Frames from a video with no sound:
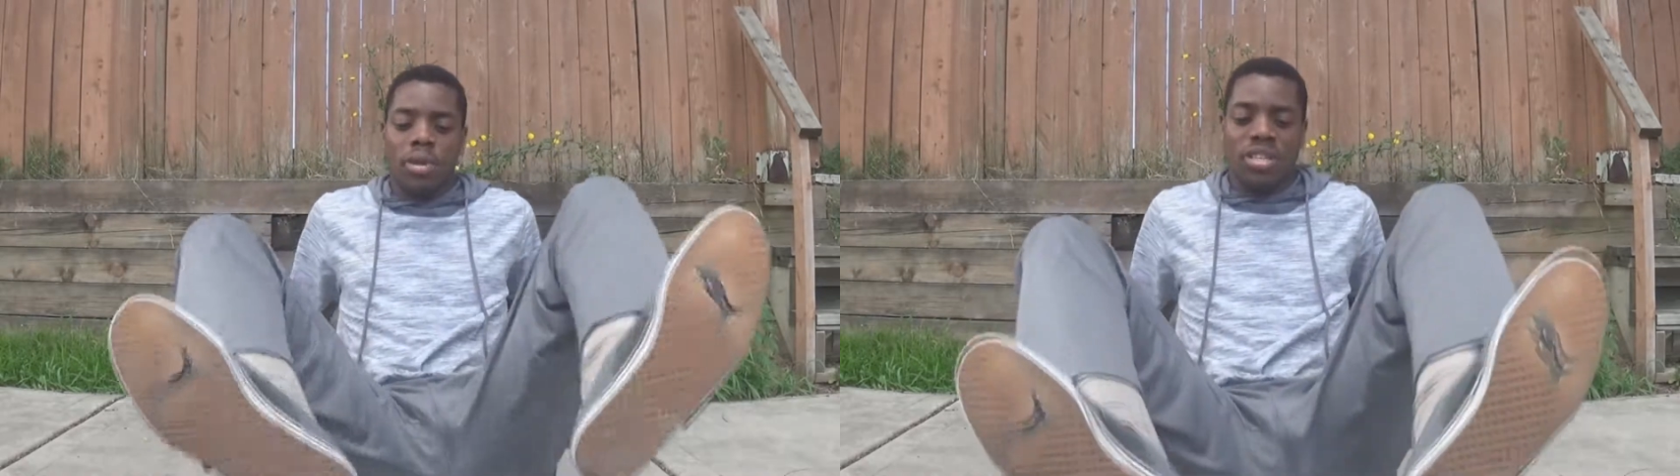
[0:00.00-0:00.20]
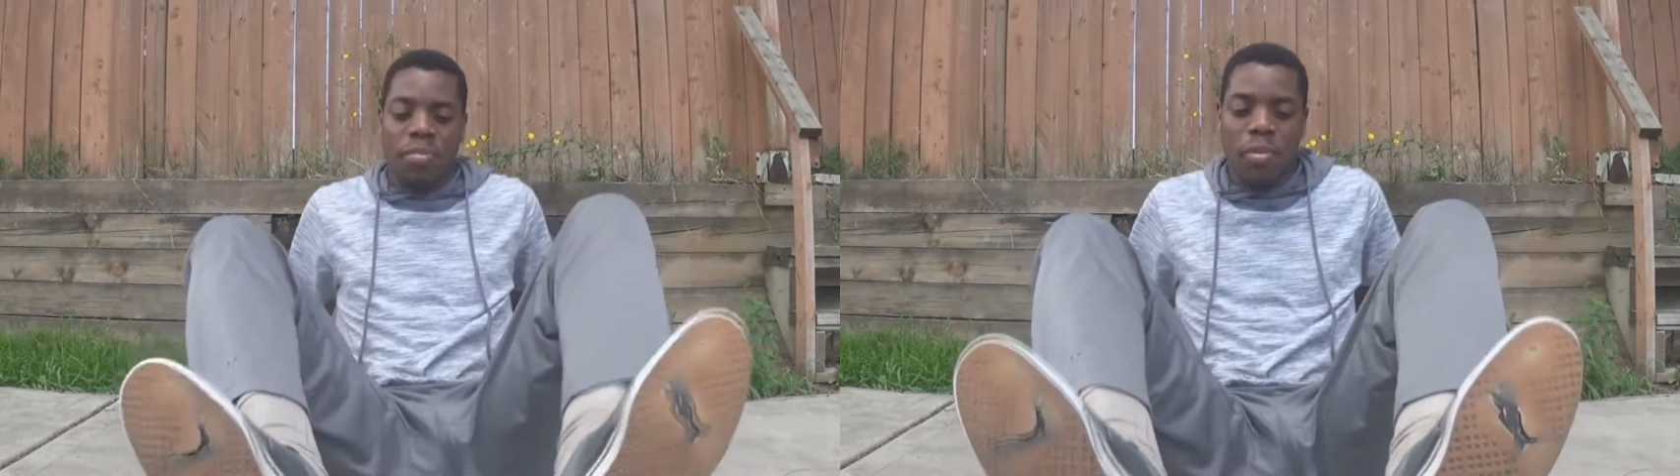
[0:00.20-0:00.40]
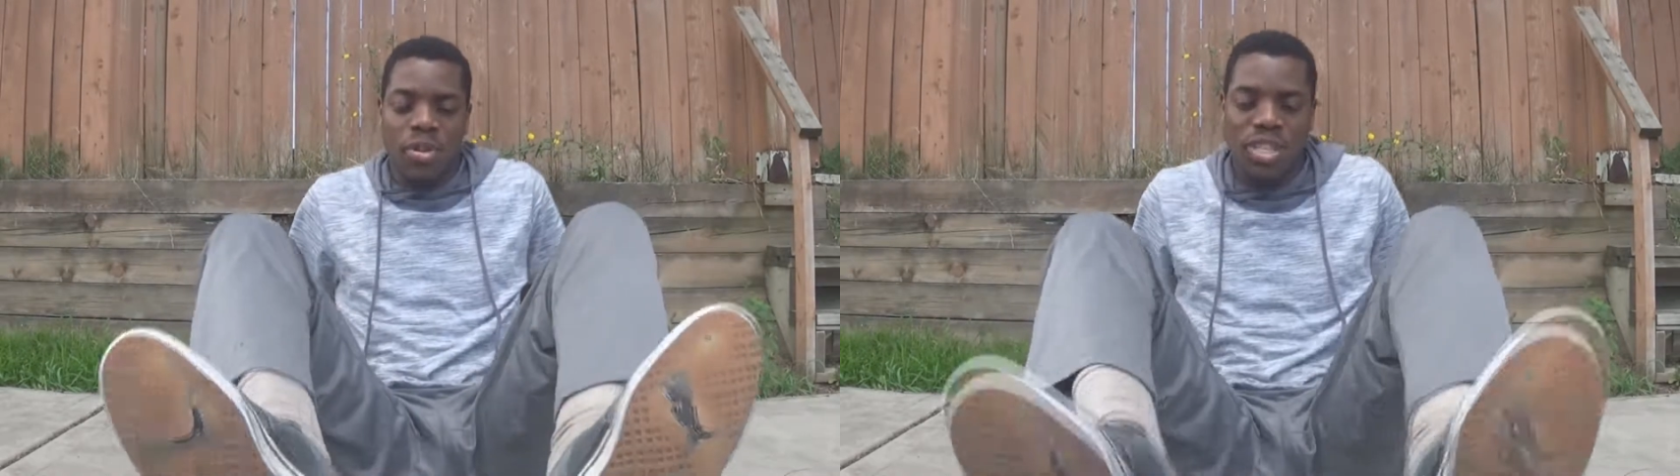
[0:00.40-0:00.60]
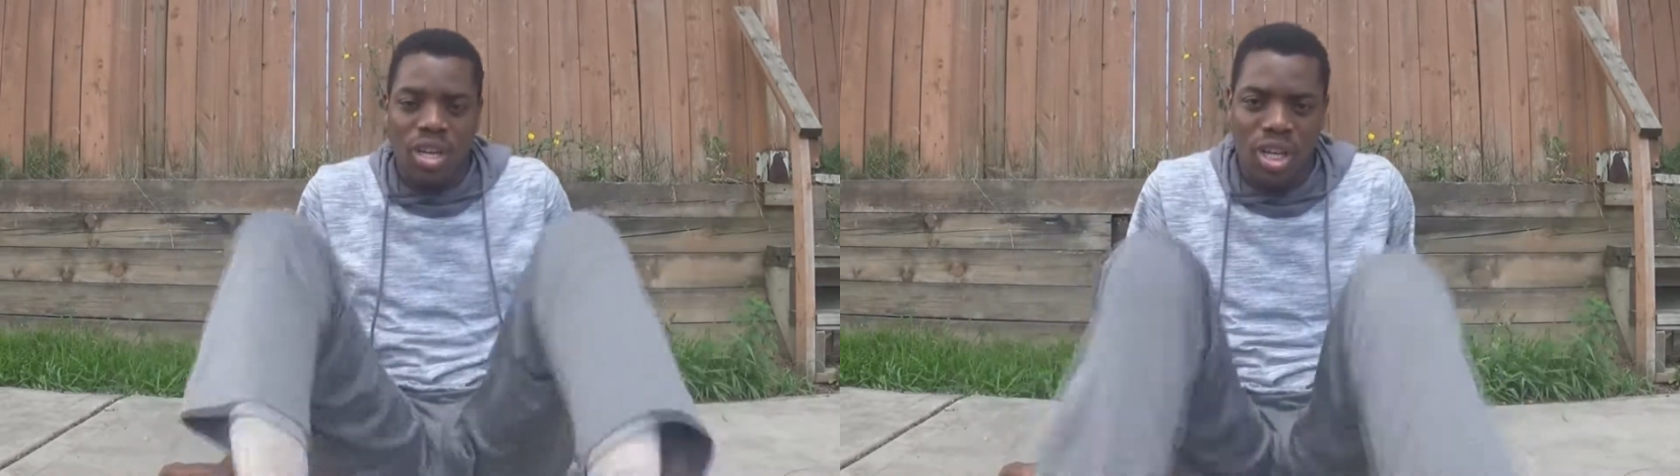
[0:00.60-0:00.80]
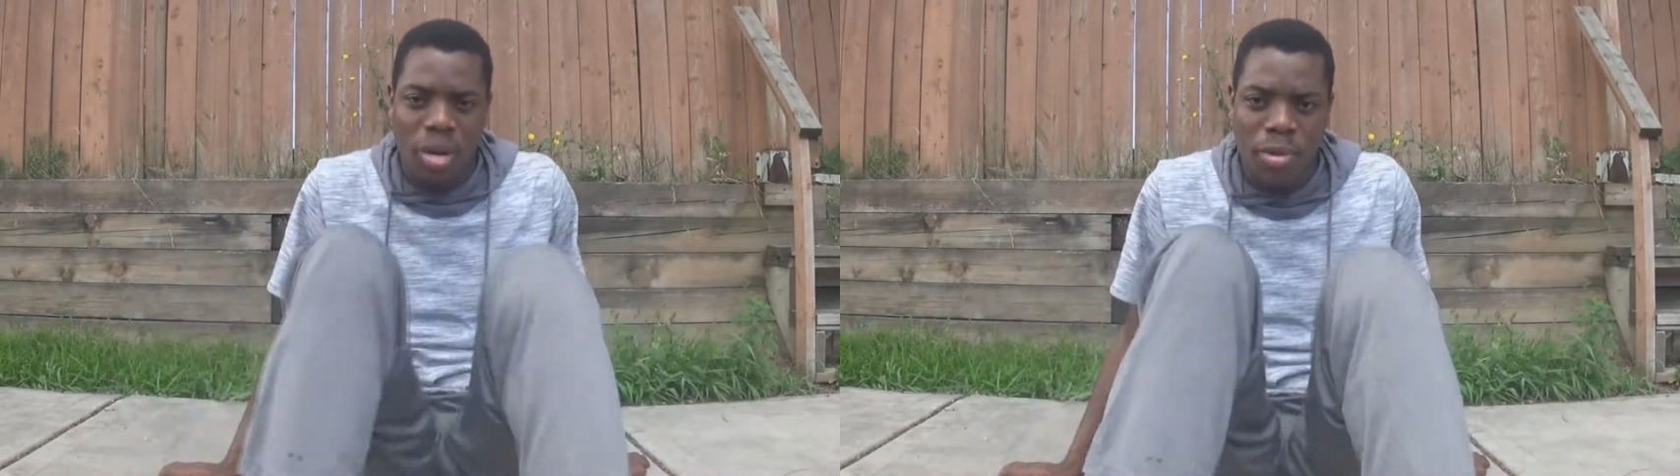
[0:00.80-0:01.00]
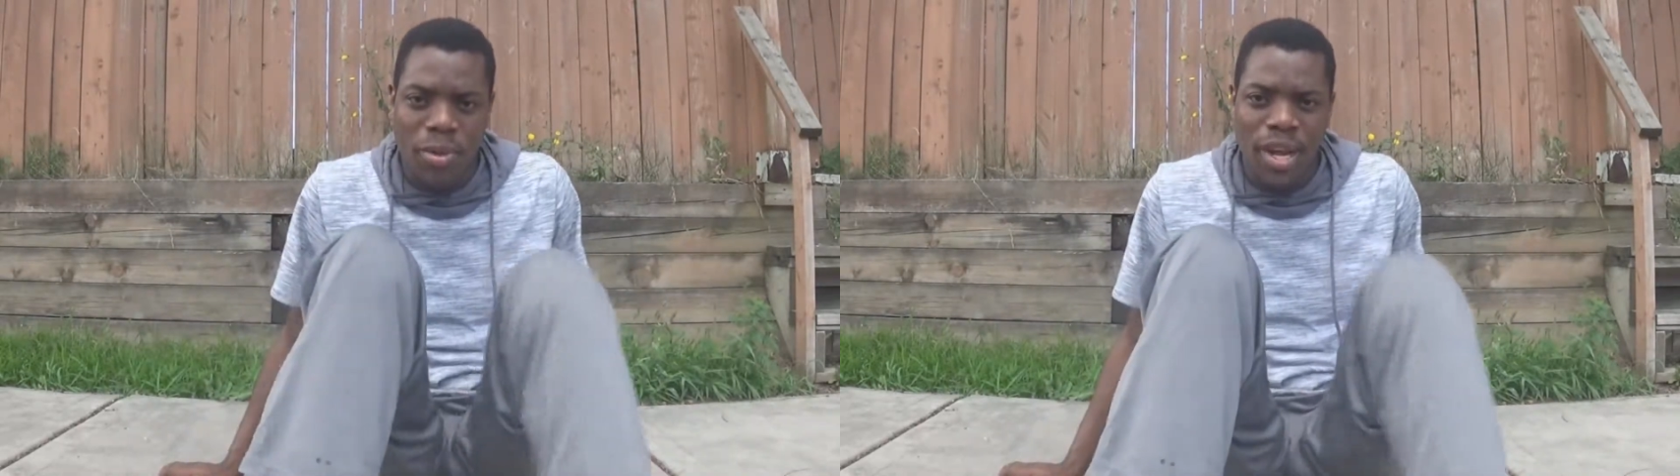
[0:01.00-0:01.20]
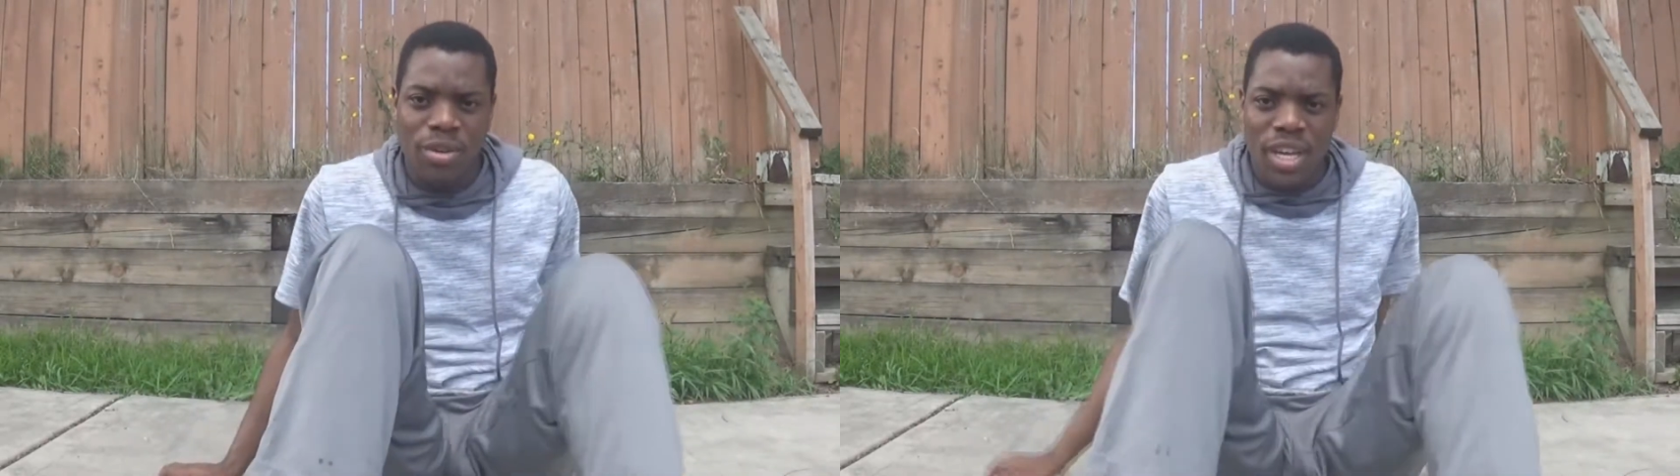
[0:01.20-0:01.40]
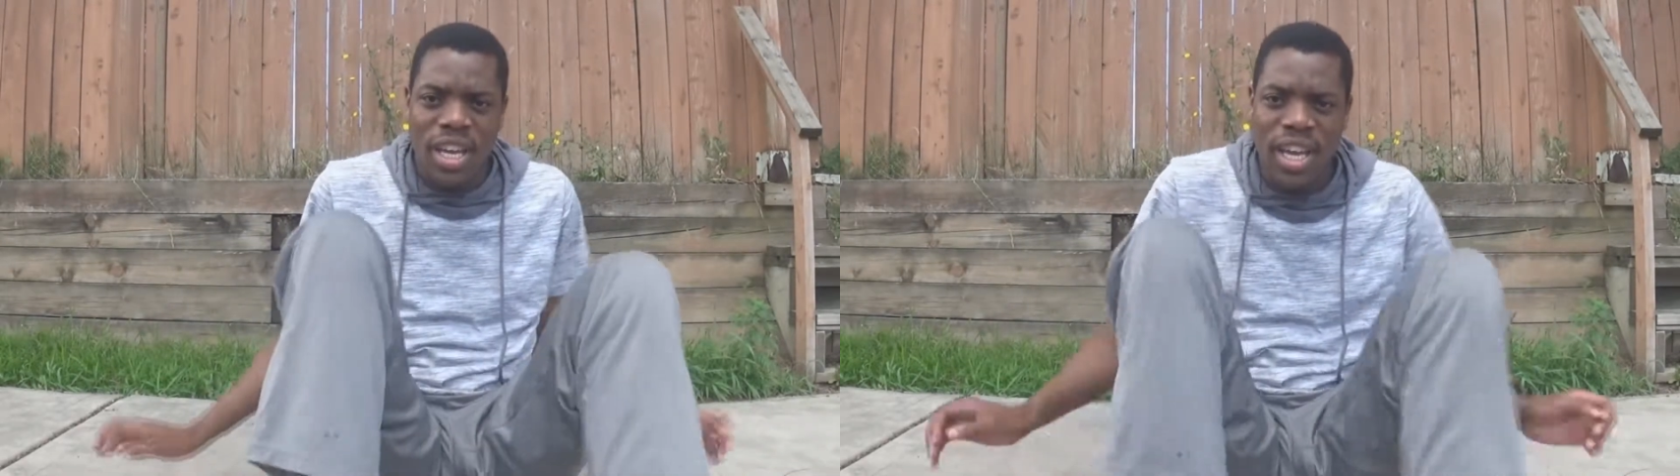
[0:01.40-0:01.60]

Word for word: You got the board's going to come around.